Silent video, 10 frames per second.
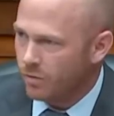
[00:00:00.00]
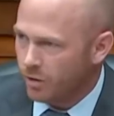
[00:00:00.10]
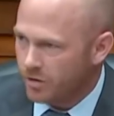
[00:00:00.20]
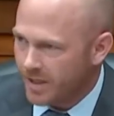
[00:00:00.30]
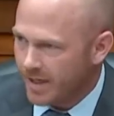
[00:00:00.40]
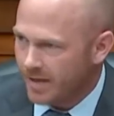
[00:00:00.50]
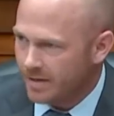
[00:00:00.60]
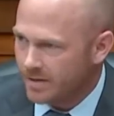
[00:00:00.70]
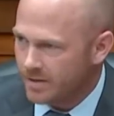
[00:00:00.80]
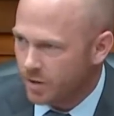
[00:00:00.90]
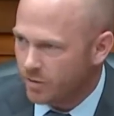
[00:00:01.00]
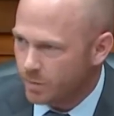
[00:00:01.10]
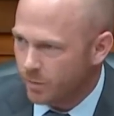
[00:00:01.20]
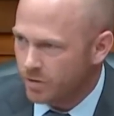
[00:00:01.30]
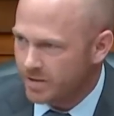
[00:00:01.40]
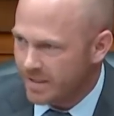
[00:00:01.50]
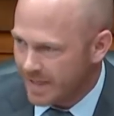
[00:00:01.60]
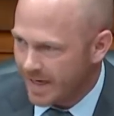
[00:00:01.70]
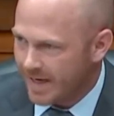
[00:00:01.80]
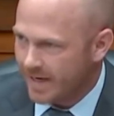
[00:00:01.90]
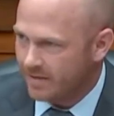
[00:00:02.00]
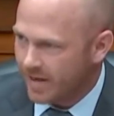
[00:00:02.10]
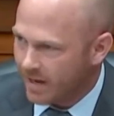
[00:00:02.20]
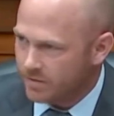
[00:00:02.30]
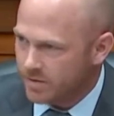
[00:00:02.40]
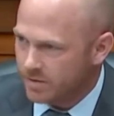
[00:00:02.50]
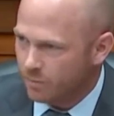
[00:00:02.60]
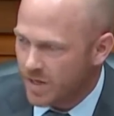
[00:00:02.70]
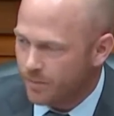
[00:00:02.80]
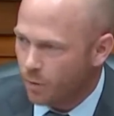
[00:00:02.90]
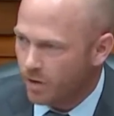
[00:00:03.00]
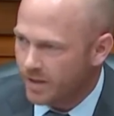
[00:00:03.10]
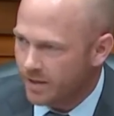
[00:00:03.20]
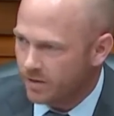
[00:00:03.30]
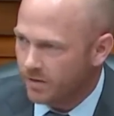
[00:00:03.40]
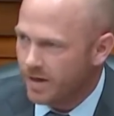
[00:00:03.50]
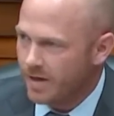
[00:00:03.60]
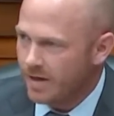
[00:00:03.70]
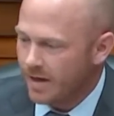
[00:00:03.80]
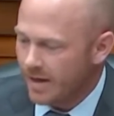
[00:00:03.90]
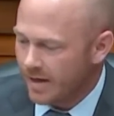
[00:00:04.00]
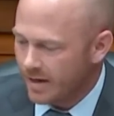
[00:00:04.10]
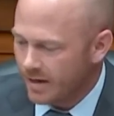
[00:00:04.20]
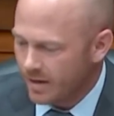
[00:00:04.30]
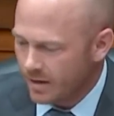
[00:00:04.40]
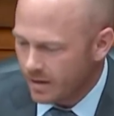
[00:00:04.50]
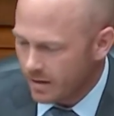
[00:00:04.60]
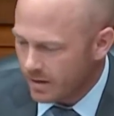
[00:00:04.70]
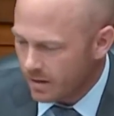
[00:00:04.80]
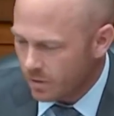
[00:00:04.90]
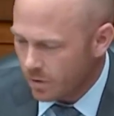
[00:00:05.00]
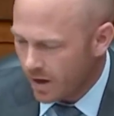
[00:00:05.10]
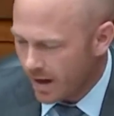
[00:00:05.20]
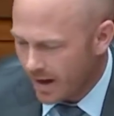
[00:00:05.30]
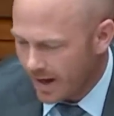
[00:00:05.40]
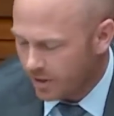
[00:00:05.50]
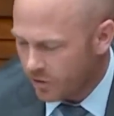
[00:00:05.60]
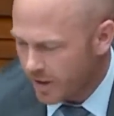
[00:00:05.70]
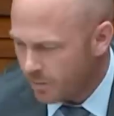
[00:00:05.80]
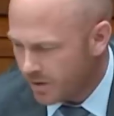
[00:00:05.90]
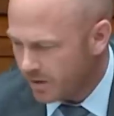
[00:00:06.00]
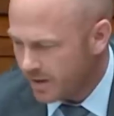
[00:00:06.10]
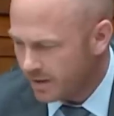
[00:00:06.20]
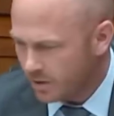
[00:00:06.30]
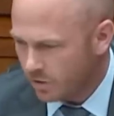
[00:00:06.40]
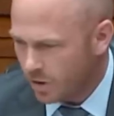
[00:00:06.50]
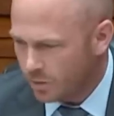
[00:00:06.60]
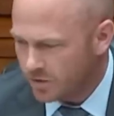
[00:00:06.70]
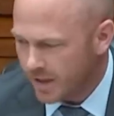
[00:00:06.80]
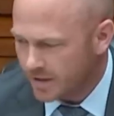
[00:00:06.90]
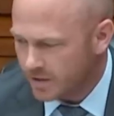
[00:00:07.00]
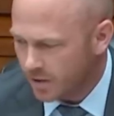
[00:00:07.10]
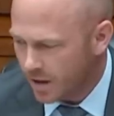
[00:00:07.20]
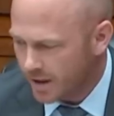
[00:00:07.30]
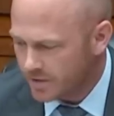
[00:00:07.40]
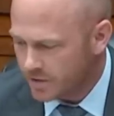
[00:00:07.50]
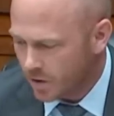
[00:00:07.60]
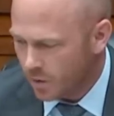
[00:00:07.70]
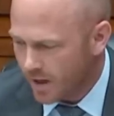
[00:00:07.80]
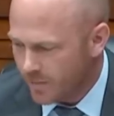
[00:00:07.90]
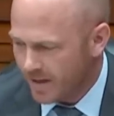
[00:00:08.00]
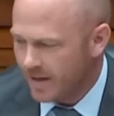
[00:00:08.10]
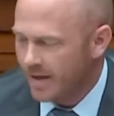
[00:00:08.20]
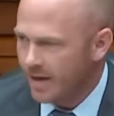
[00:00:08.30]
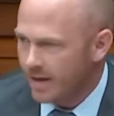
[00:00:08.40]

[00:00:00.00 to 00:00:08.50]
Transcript: 13 service members died. Thousands of people were killed. And our credibility in the global stage is lost. So, I mean,